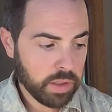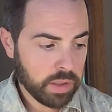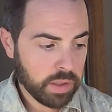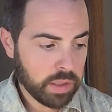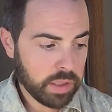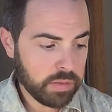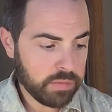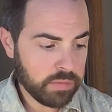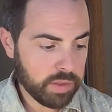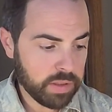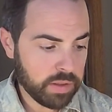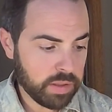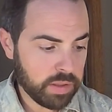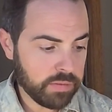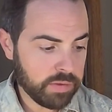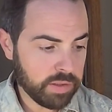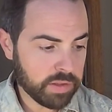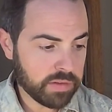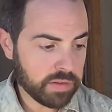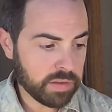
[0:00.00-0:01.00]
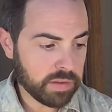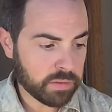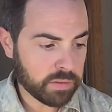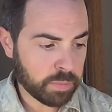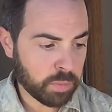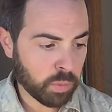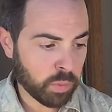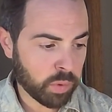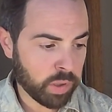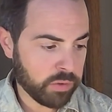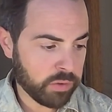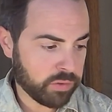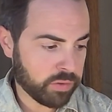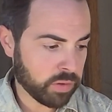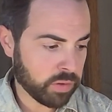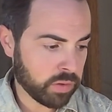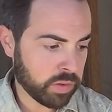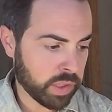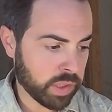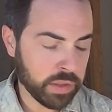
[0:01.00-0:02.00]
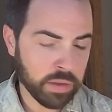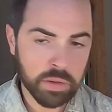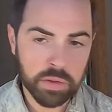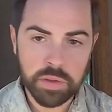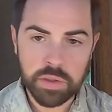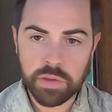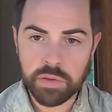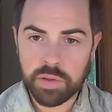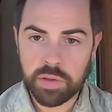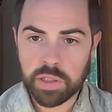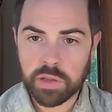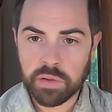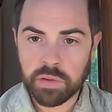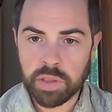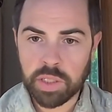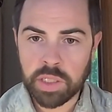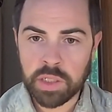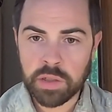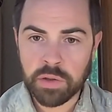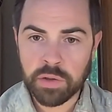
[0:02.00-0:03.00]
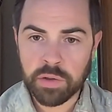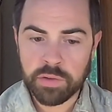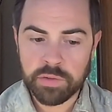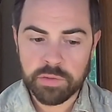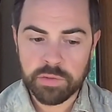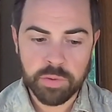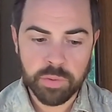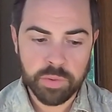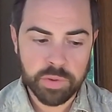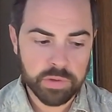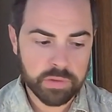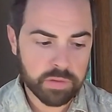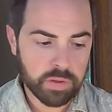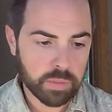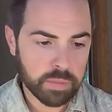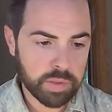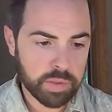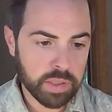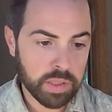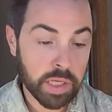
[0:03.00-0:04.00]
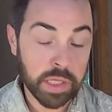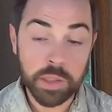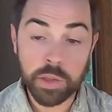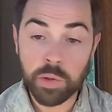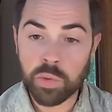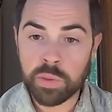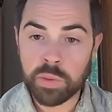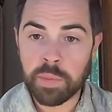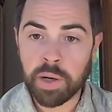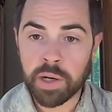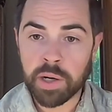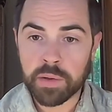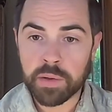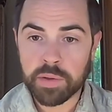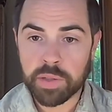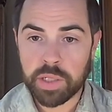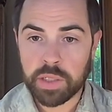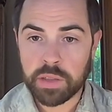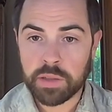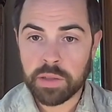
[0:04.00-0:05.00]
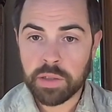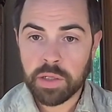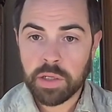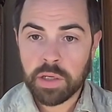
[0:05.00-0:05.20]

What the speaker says: if it's inspirational that you think your leader is doing something that you admire, then